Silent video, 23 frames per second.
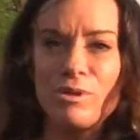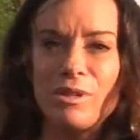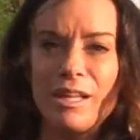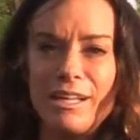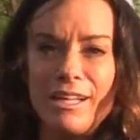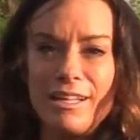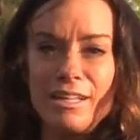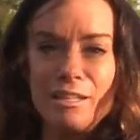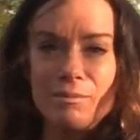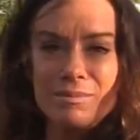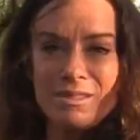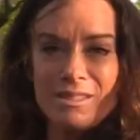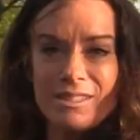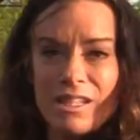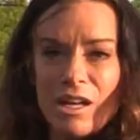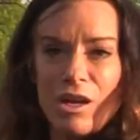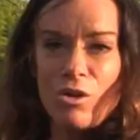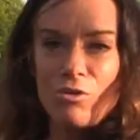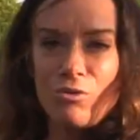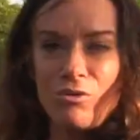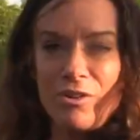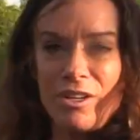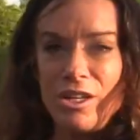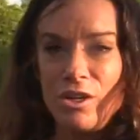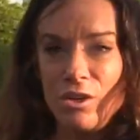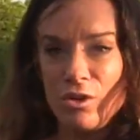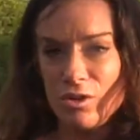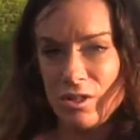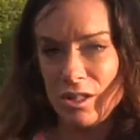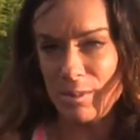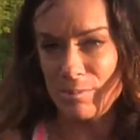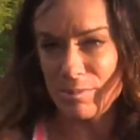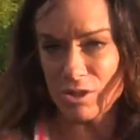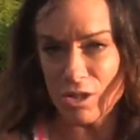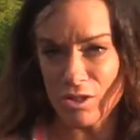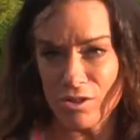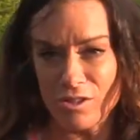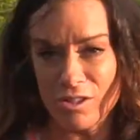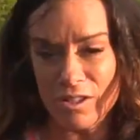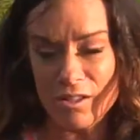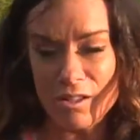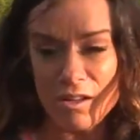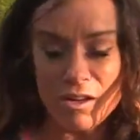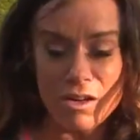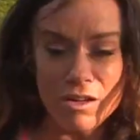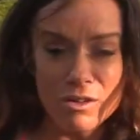letting them sell video clips on
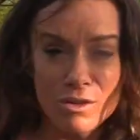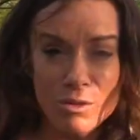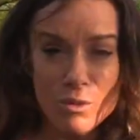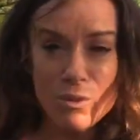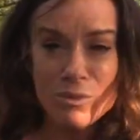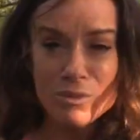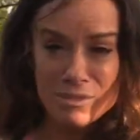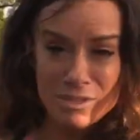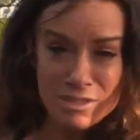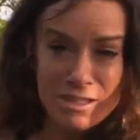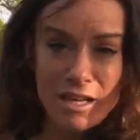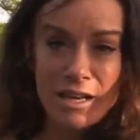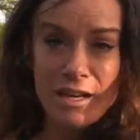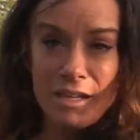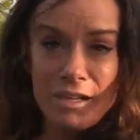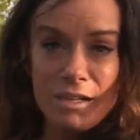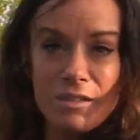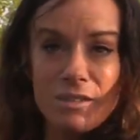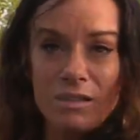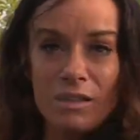the site.